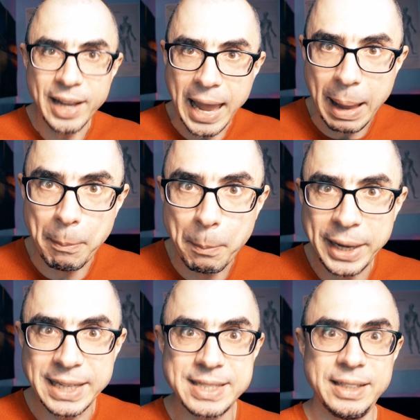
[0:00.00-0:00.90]

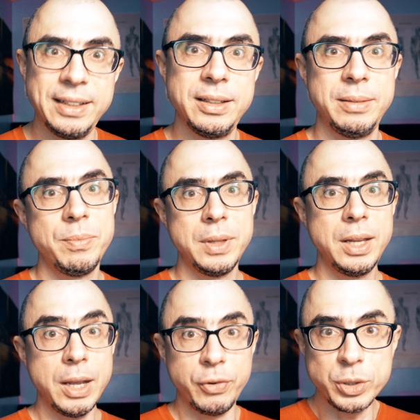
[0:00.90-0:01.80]
Amazing.
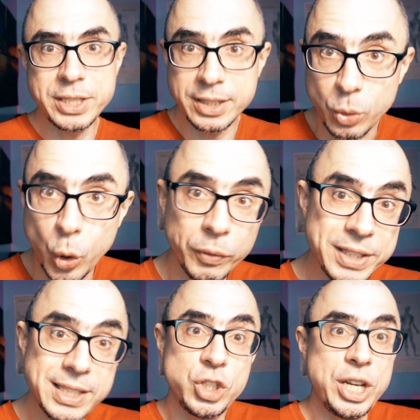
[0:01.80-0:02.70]
Of course, there is
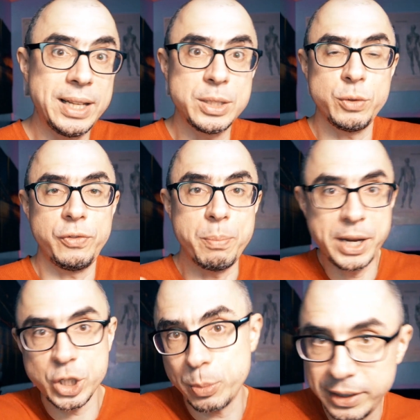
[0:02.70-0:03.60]
always a chance of
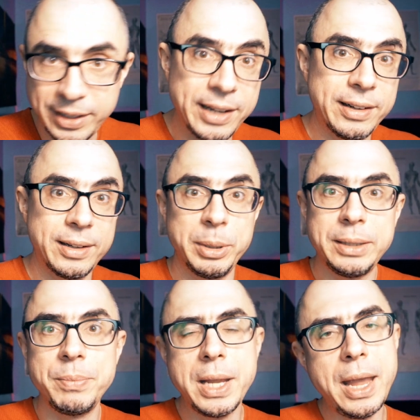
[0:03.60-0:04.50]
measurement error, but